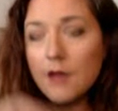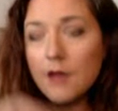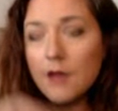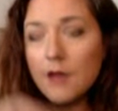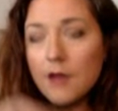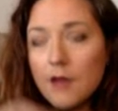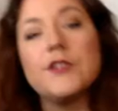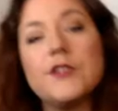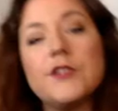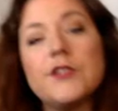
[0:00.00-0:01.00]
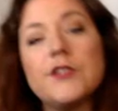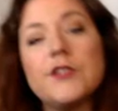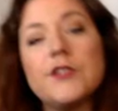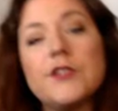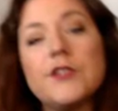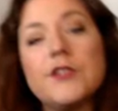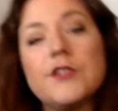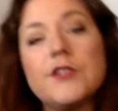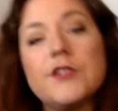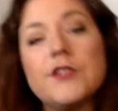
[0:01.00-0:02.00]
First off, your
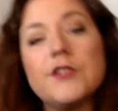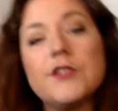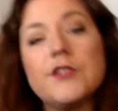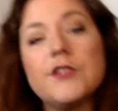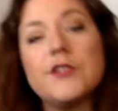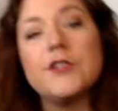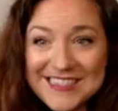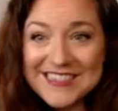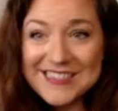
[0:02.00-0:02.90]
reactants